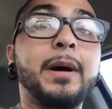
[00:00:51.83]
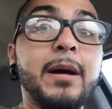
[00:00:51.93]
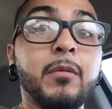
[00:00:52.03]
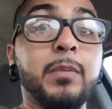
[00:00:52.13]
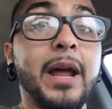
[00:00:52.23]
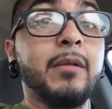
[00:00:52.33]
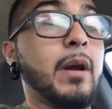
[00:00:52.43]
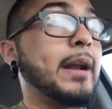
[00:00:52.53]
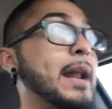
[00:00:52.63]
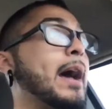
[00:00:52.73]
Bible plan
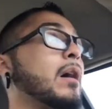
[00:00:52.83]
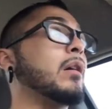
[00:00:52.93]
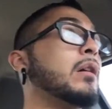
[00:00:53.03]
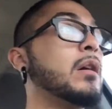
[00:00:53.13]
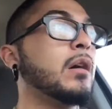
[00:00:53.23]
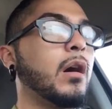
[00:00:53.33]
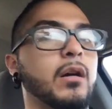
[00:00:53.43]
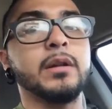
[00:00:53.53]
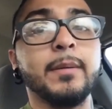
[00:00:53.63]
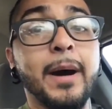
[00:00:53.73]
right now
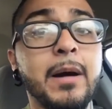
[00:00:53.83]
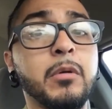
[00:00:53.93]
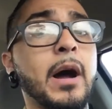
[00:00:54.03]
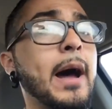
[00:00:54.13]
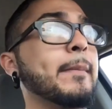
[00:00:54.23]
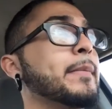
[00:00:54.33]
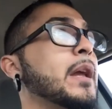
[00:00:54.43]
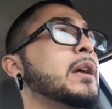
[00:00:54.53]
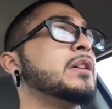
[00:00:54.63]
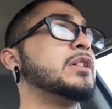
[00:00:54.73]
on the Bible app.
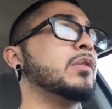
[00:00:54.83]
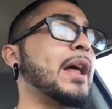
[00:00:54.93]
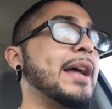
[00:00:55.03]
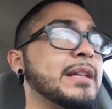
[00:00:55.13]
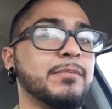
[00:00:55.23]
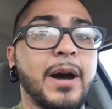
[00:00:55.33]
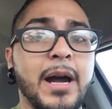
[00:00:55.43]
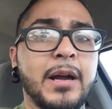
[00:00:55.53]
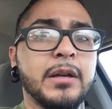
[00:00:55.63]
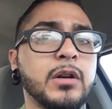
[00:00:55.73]
So that is
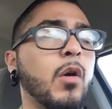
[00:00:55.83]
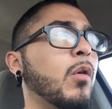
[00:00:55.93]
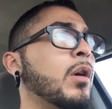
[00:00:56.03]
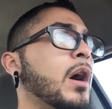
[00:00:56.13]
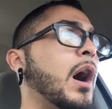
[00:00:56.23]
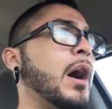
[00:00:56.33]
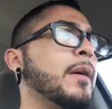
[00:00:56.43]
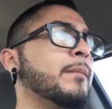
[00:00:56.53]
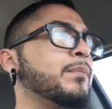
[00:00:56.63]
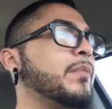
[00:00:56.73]
my goal.
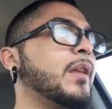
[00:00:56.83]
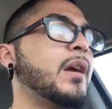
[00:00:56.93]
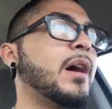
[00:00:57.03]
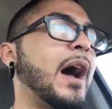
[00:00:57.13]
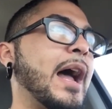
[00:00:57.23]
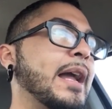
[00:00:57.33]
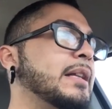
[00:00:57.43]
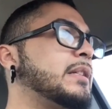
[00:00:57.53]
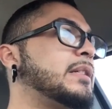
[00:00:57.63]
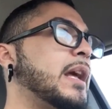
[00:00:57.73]
I
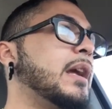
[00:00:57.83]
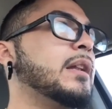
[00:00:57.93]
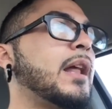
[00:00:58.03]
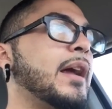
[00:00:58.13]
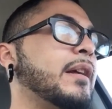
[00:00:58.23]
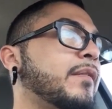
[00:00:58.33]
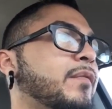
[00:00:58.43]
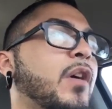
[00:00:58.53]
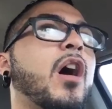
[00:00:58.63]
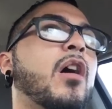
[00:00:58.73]
ain't saying, like,
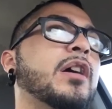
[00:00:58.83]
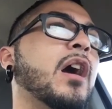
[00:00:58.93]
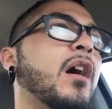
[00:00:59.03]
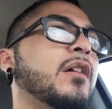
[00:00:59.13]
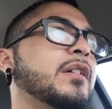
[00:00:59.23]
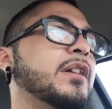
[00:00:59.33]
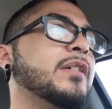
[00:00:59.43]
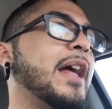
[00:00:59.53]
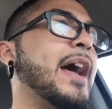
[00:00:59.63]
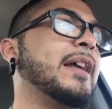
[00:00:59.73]
for all y'all to
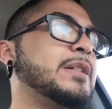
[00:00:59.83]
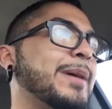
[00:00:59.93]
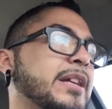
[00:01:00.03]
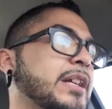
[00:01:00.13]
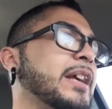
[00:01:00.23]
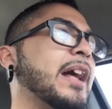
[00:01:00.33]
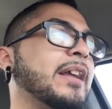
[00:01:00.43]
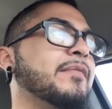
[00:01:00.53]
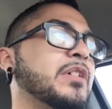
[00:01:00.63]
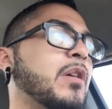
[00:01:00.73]
do that, especially,
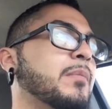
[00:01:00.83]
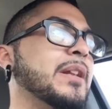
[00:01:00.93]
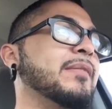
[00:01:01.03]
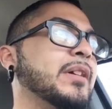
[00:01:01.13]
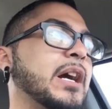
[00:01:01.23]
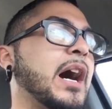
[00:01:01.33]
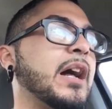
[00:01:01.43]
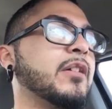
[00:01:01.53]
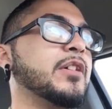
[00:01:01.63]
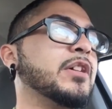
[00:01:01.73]
like, if you don't believe in
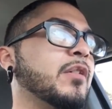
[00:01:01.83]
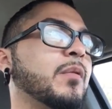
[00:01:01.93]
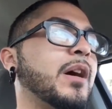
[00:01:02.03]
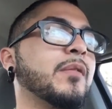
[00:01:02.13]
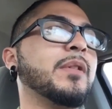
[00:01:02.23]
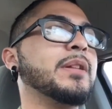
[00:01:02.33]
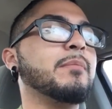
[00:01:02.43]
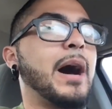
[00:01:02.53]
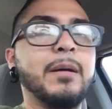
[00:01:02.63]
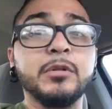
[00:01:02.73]
God or you don't want to read the
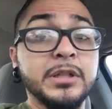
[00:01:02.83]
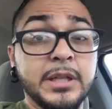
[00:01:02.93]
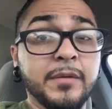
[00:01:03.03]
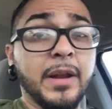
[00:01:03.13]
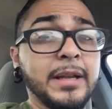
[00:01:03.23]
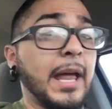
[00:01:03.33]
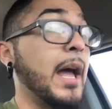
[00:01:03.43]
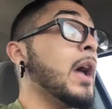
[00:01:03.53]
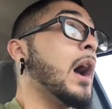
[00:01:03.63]
Bible and stuff like that.